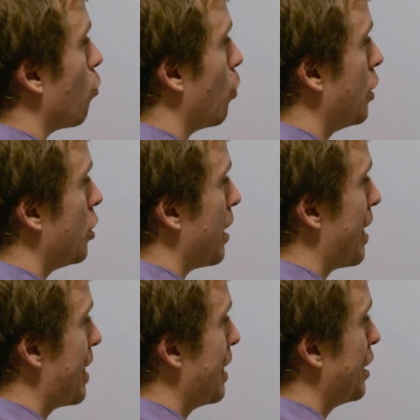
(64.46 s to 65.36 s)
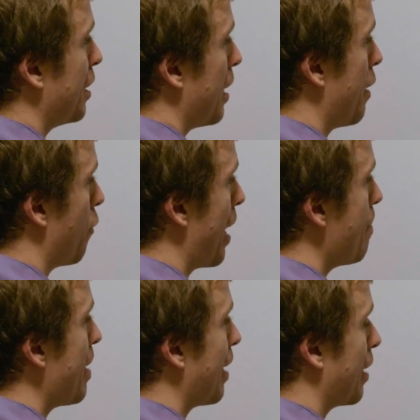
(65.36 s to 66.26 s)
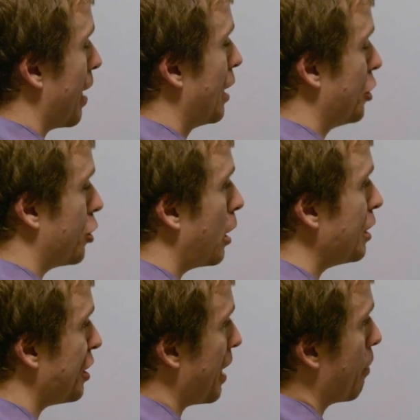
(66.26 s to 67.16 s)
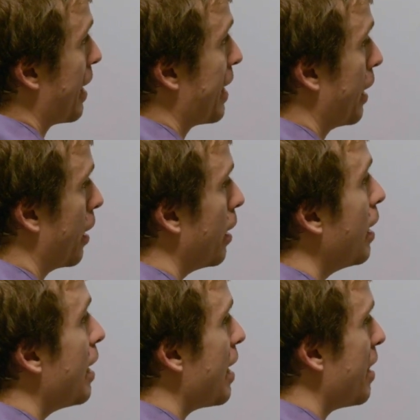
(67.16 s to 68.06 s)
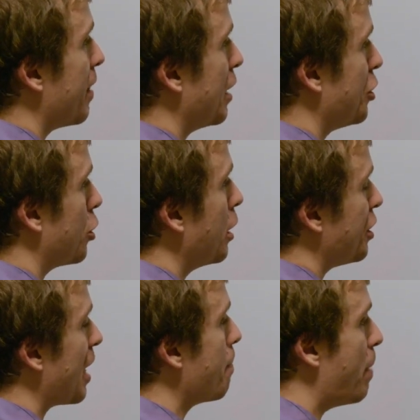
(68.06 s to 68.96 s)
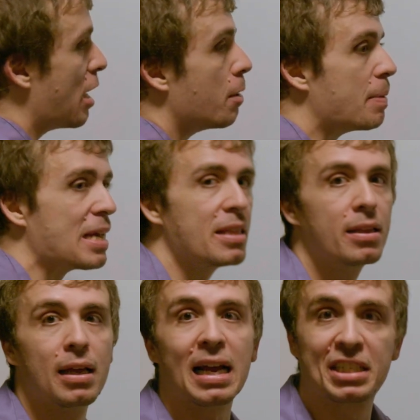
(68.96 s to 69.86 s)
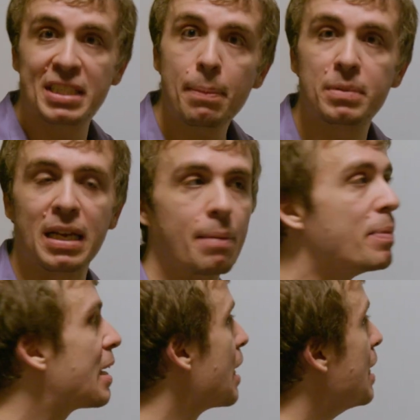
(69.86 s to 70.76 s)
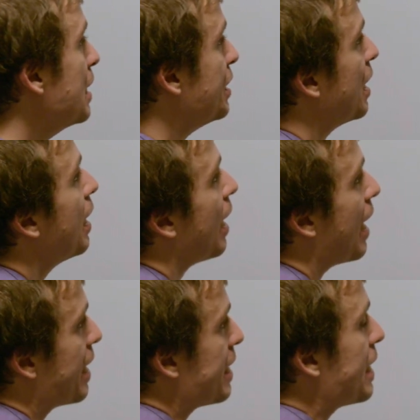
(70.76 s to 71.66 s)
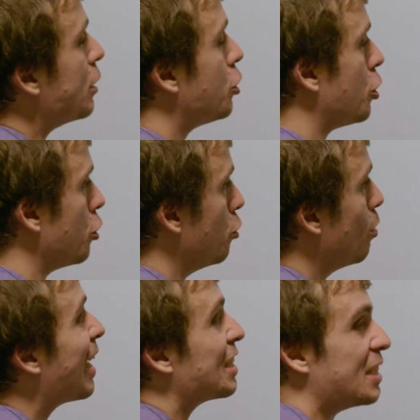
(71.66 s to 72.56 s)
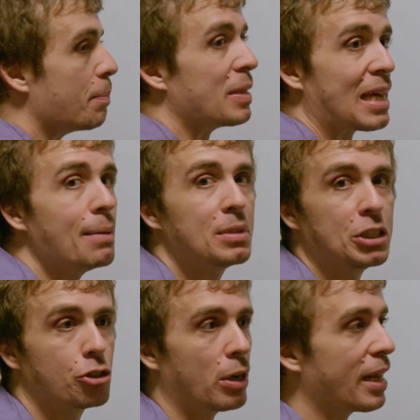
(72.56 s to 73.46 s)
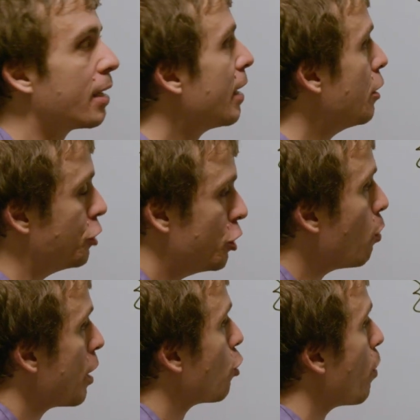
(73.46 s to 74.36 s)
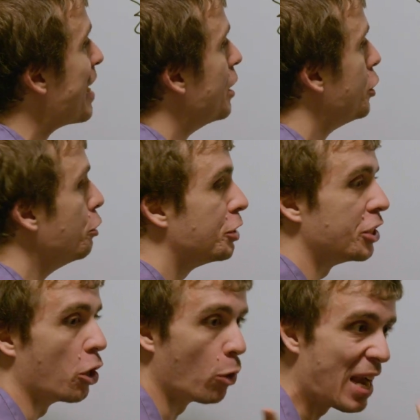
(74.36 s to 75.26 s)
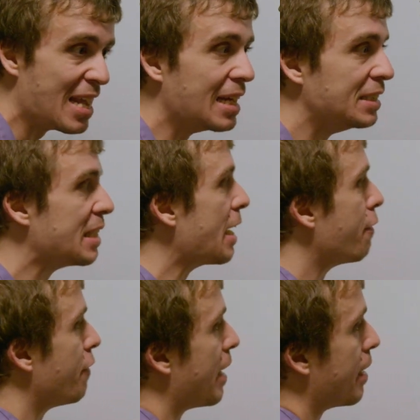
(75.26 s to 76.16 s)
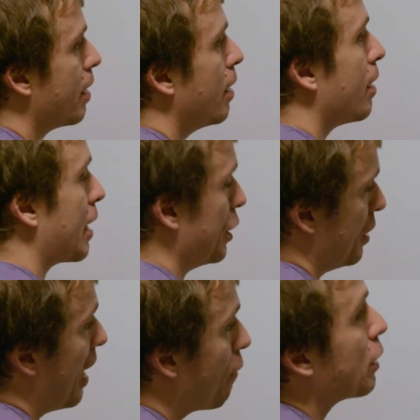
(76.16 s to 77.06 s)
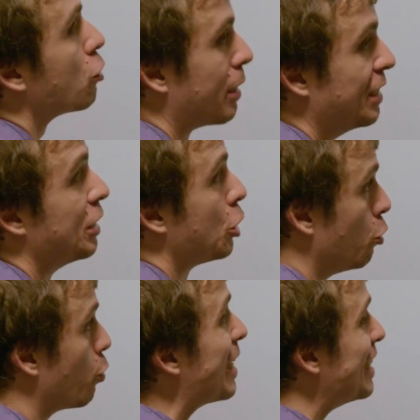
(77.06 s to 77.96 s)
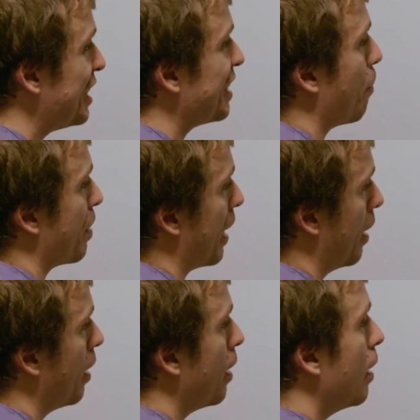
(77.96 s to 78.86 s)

which is if I make a start state right here, the start state better be accepting because I need to accept the empty string, and there's no other way to do so in a D F A because every transition reads something.